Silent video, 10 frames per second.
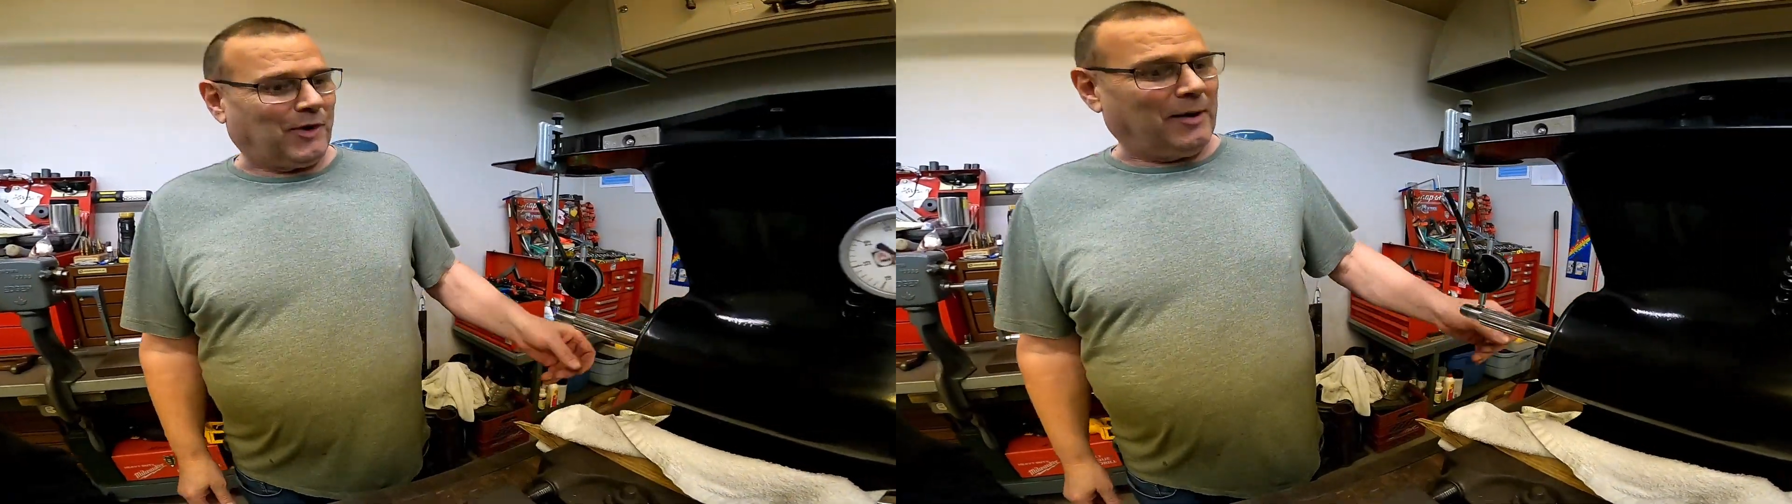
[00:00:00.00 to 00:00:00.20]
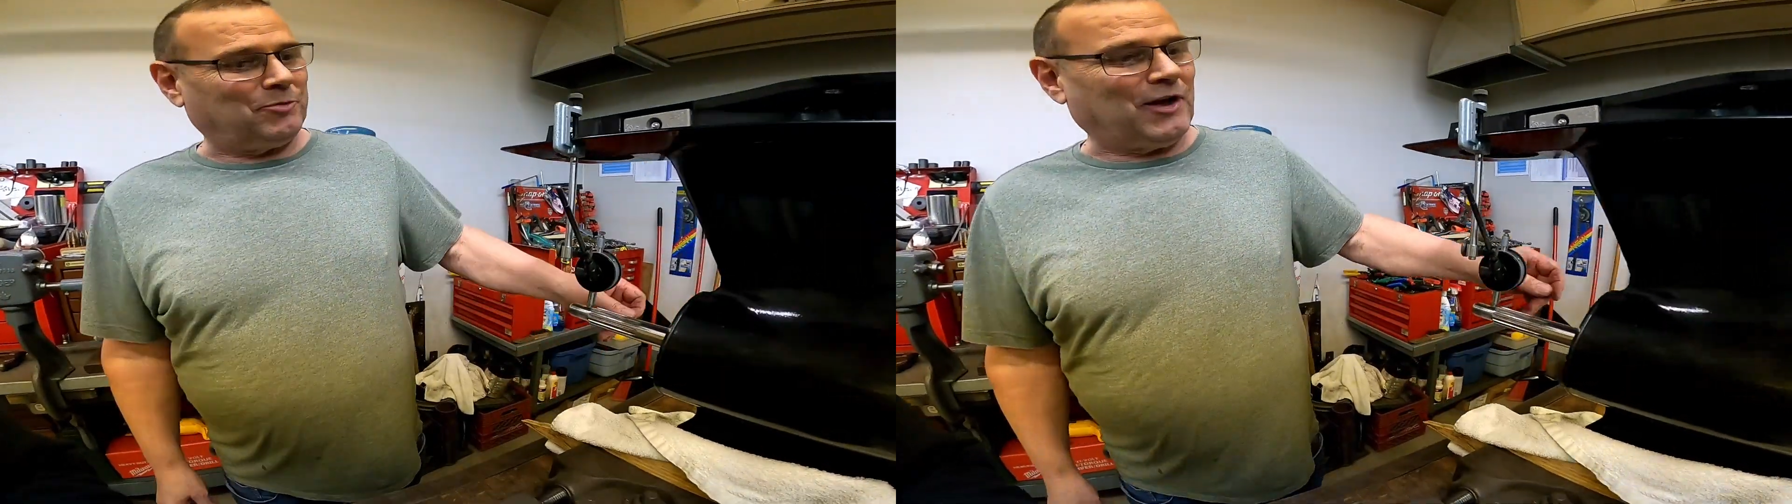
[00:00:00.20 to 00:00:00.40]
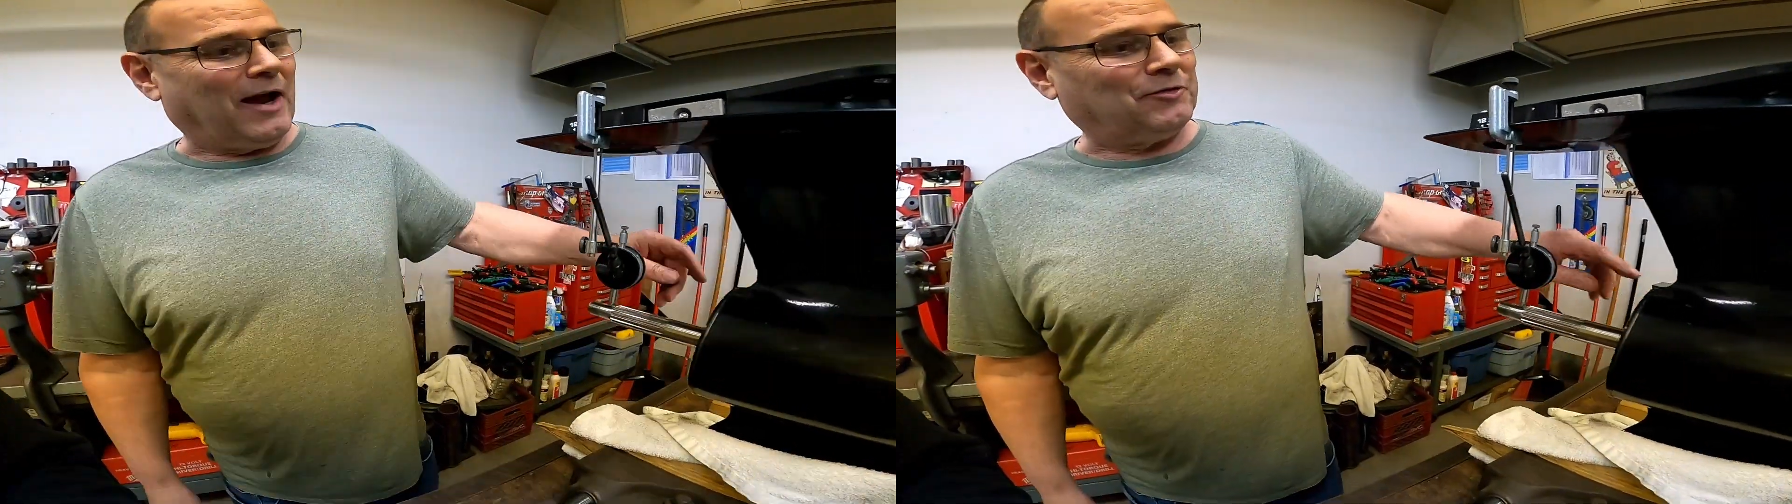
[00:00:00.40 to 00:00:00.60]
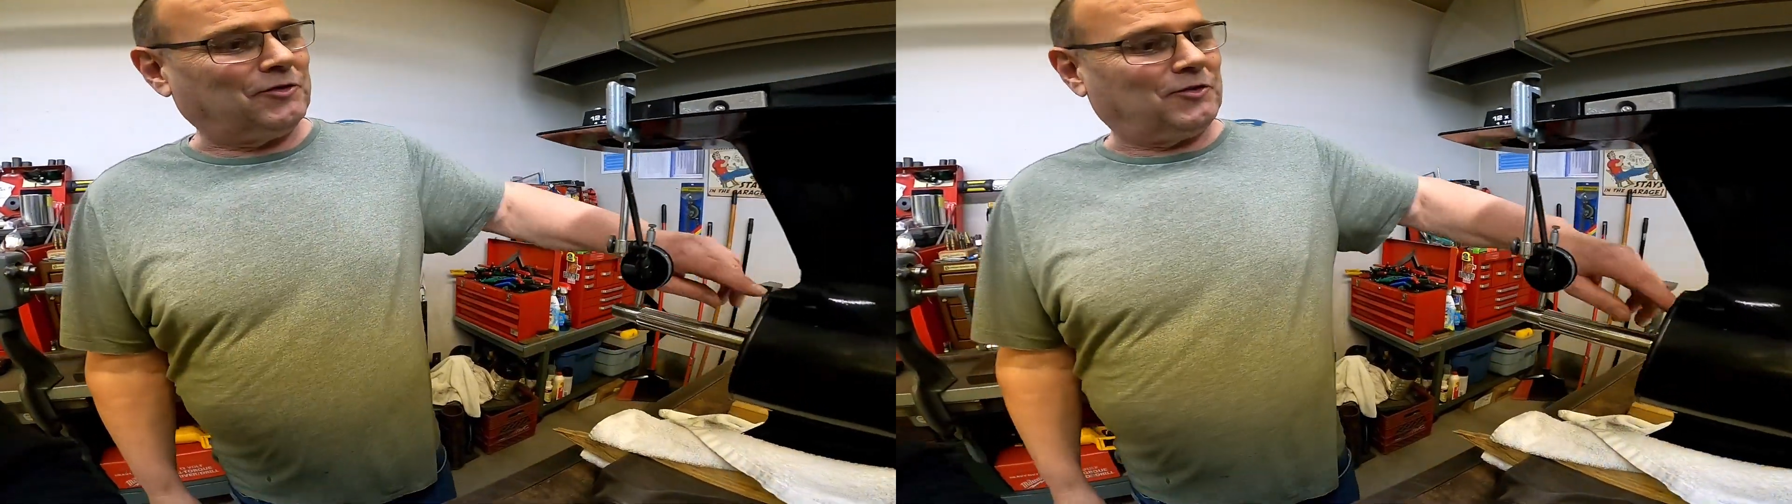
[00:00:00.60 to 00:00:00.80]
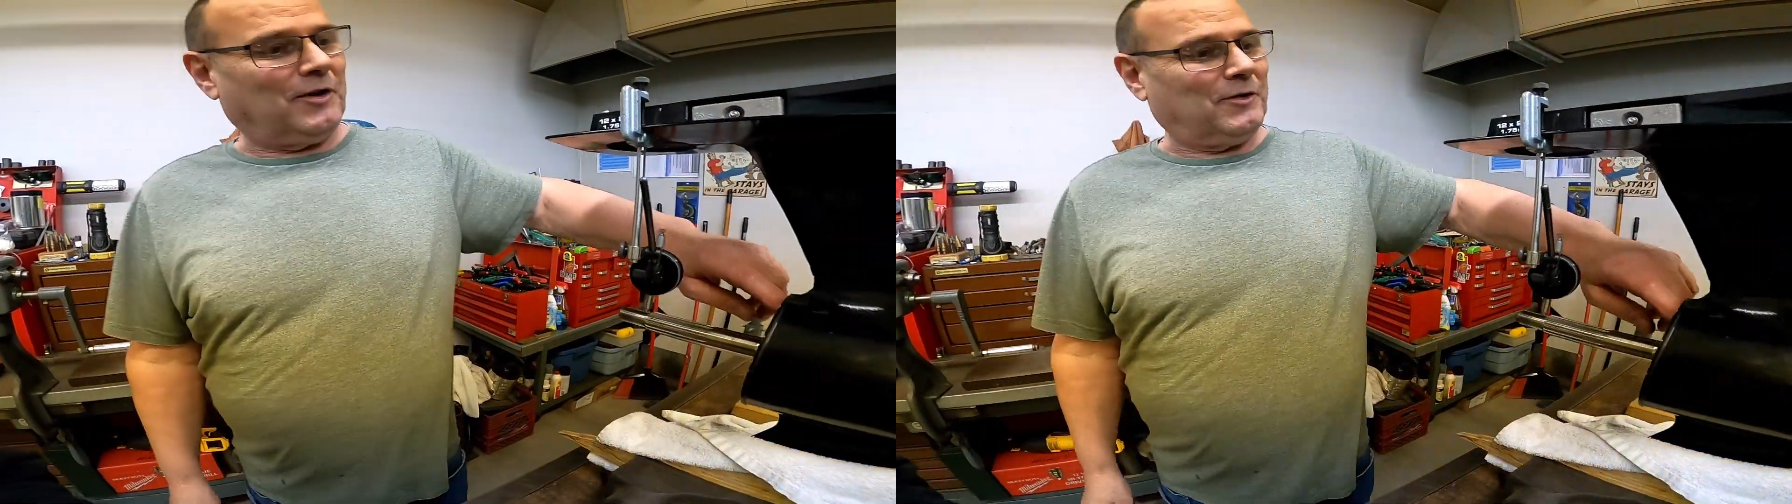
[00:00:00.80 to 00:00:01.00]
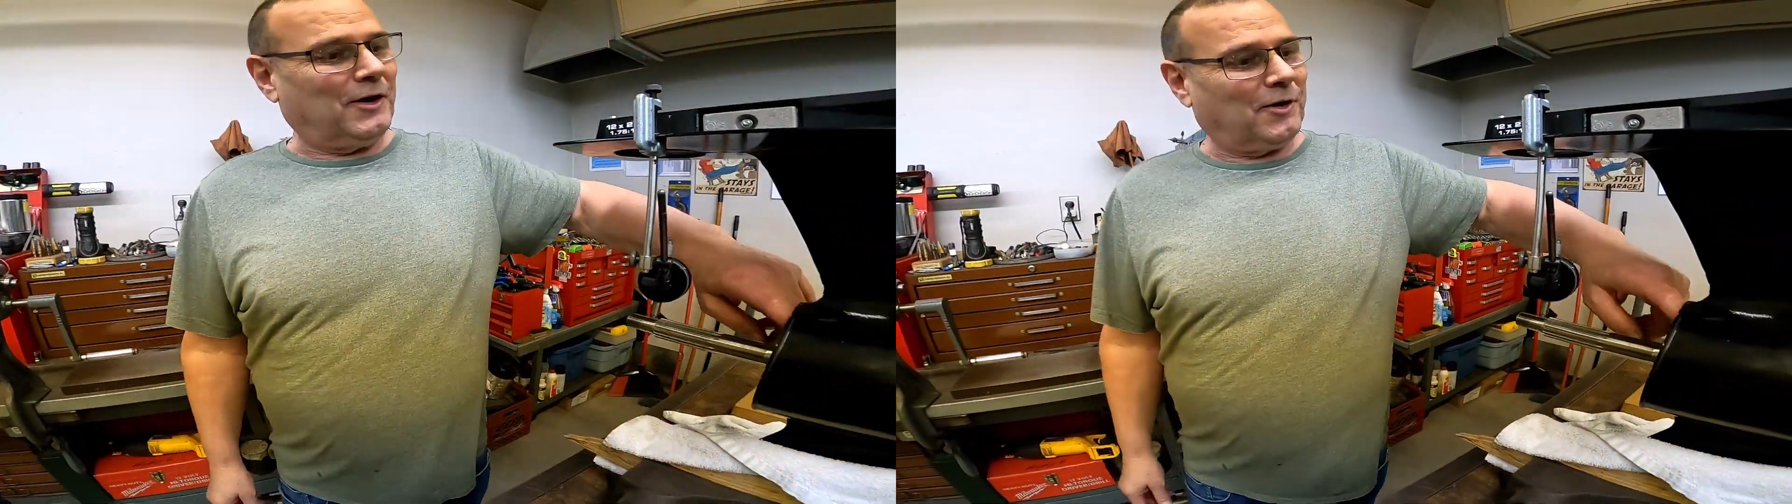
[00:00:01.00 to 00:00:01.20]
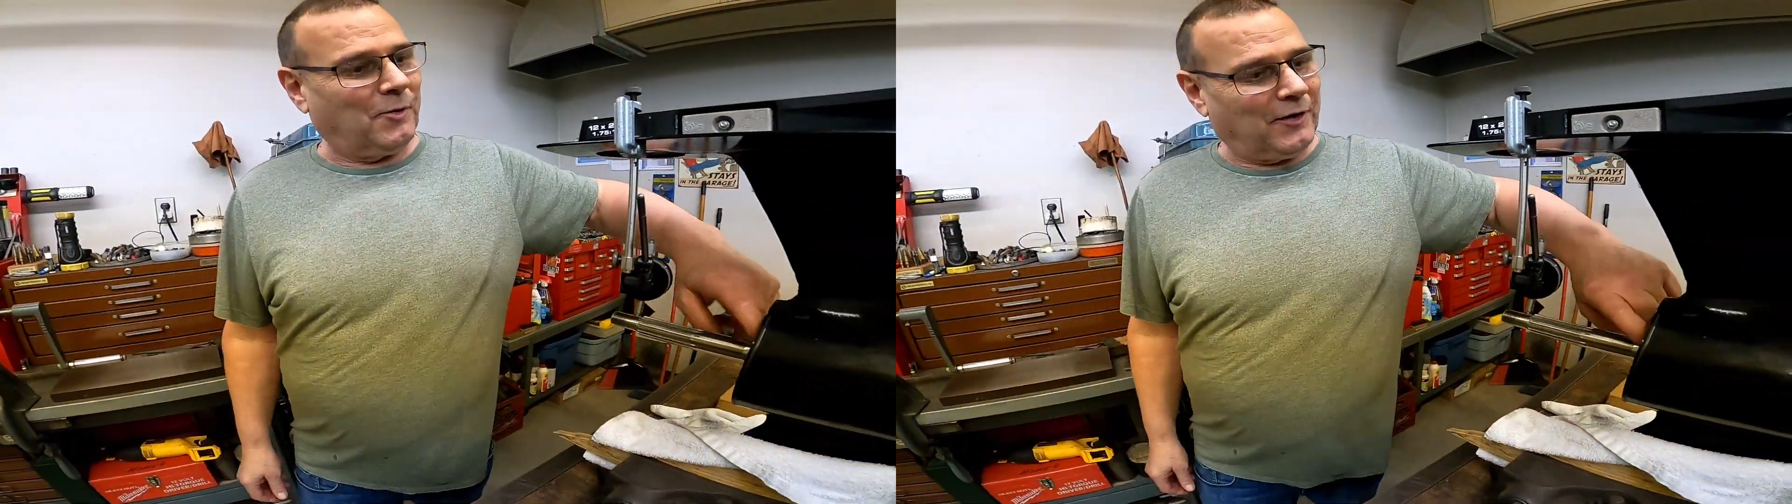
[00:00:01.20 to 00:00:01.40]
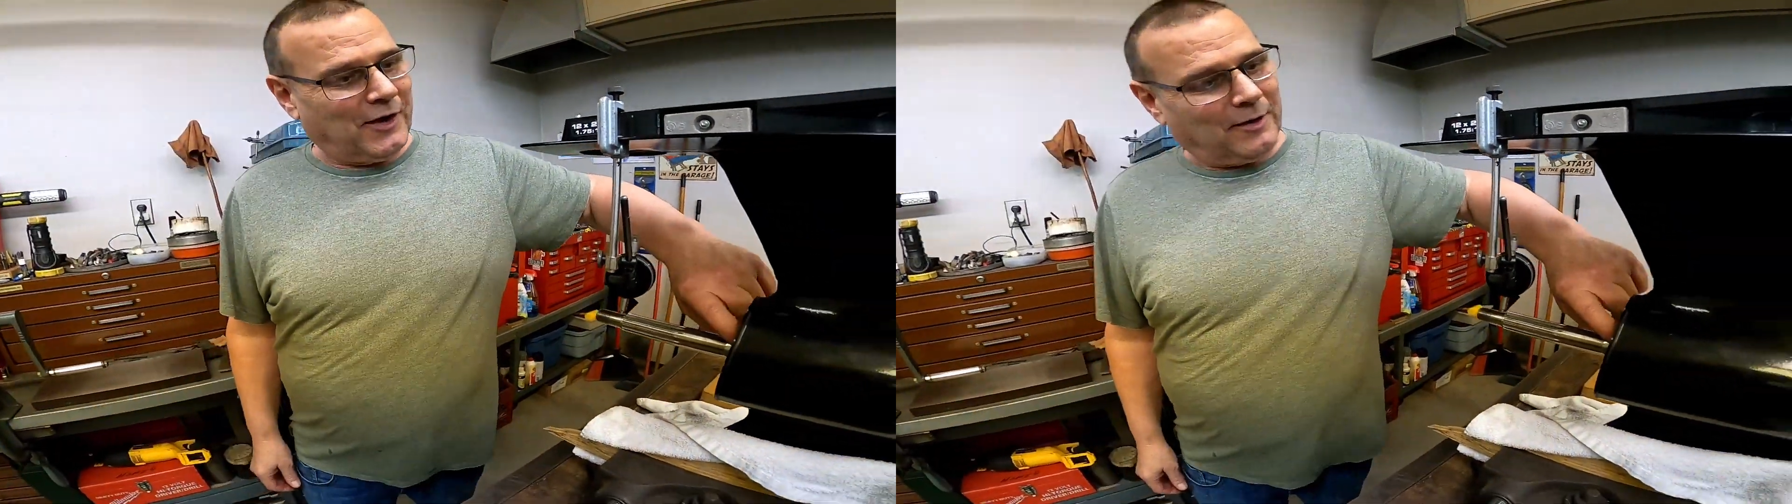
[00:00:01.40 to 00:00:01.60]
prop shafts is in here
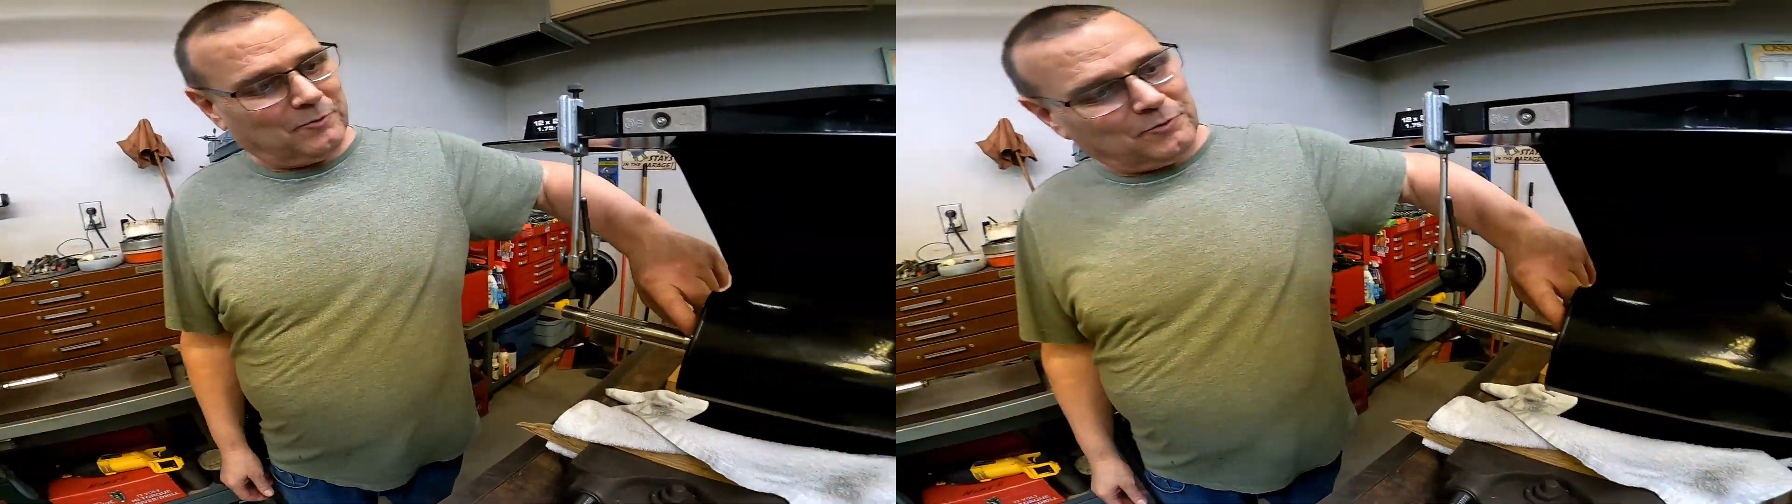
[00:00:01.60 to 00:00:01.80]
where the